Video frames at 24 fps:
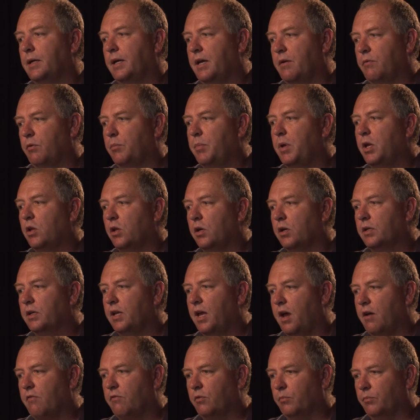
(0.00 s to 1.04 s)
it would be
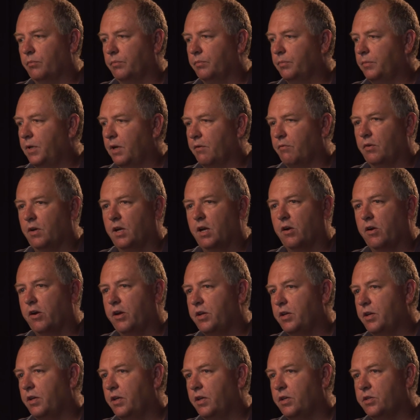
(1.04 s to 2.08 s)
looked at from
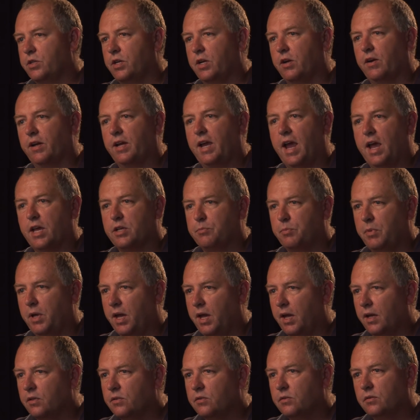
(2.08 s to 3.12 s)
different engineering
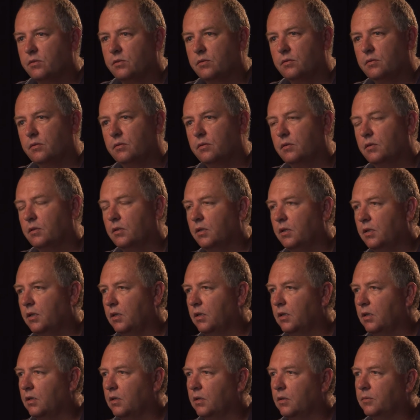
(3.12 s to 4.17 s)
aspects.
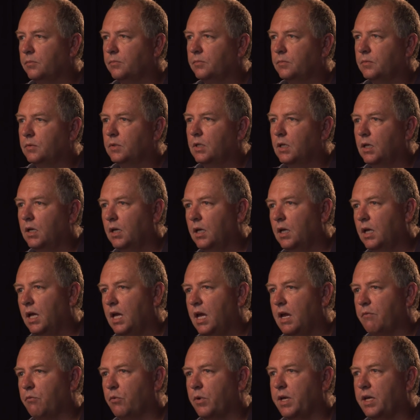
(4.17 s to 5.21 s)
And
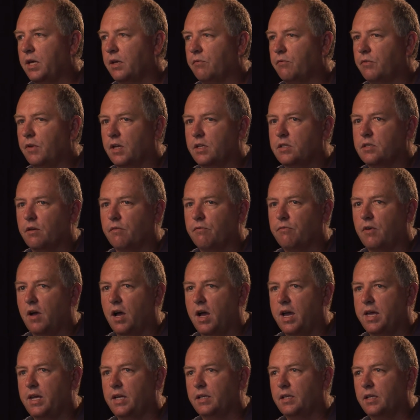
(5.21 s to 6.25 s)
if we could fix it,
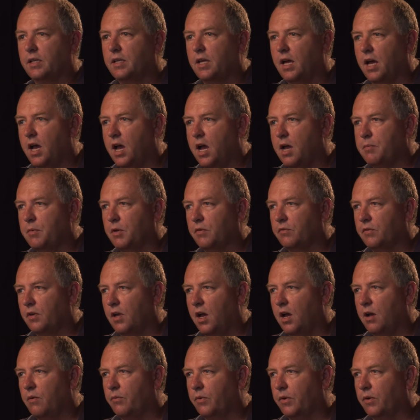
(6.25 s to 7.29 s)
fine at the time. If
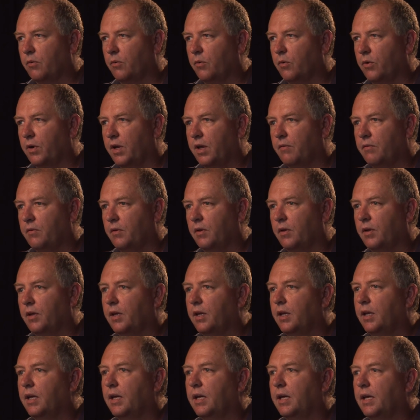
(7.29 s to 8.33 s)
not, we were going to have to,
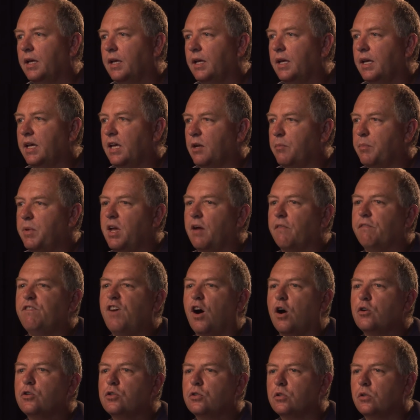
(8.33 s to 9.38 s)
it'll be a
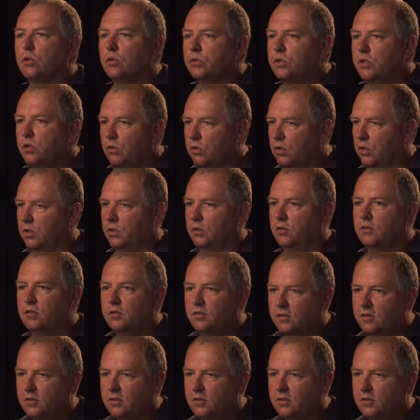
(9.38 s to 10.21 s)
functional unit,